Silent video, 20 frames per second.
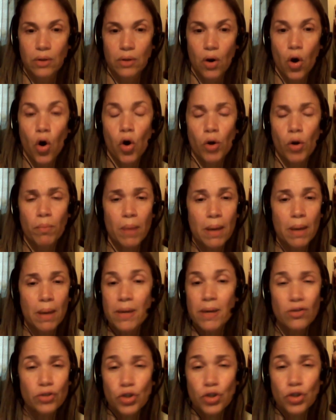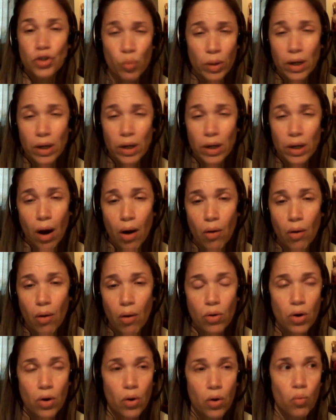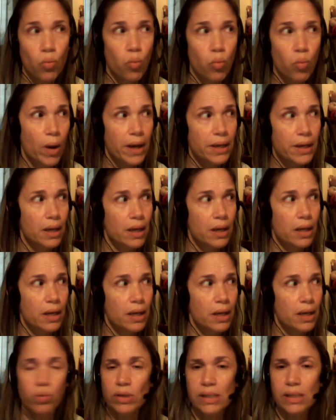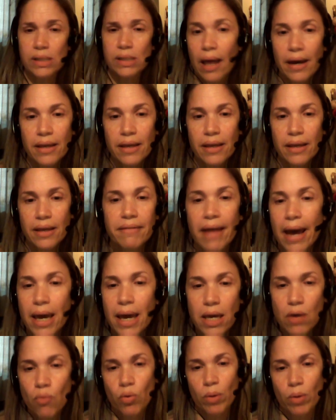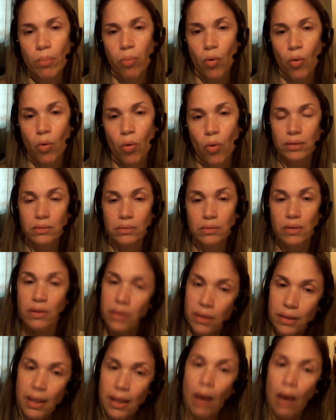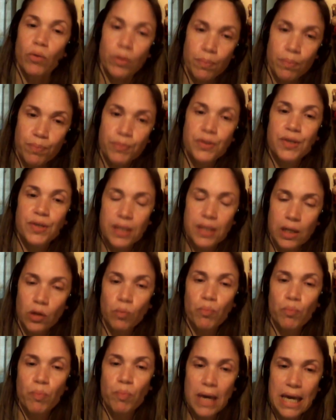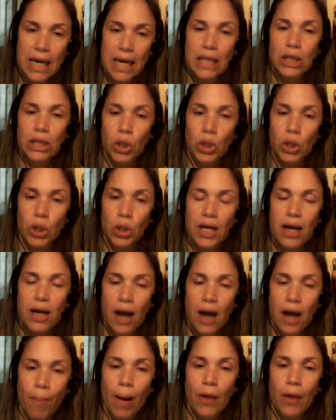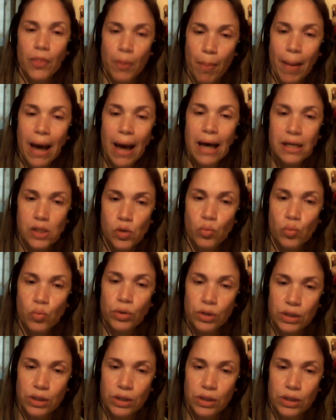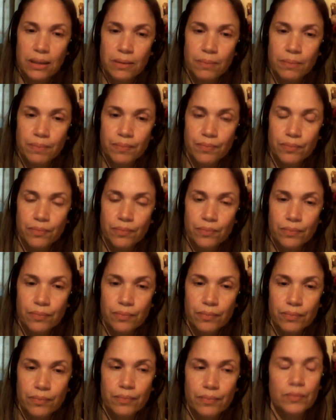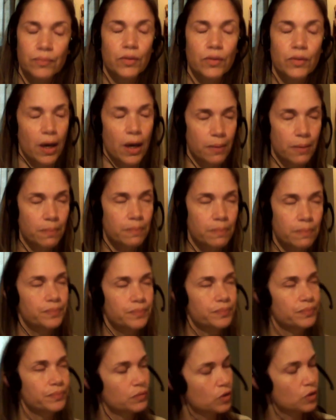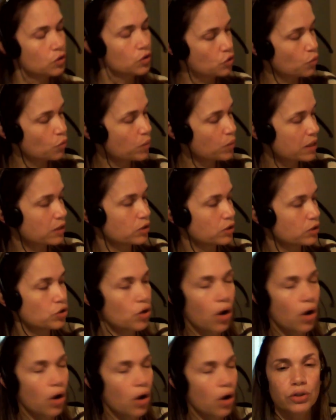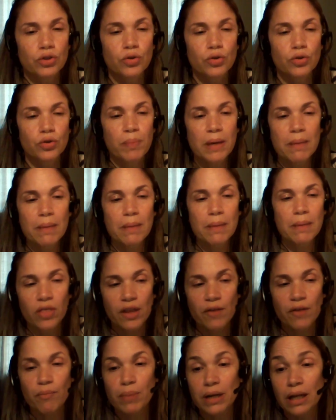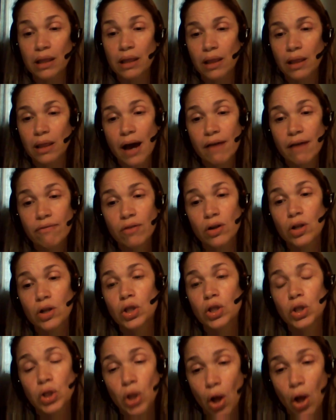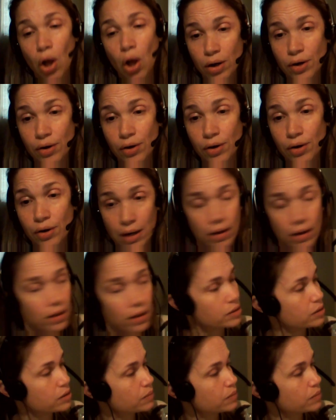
Or maybe you just want to know what it was like the day you were born. That would still be learning about the past, wouldn't it? Okay. So we can talk to people that have been alive longer than us.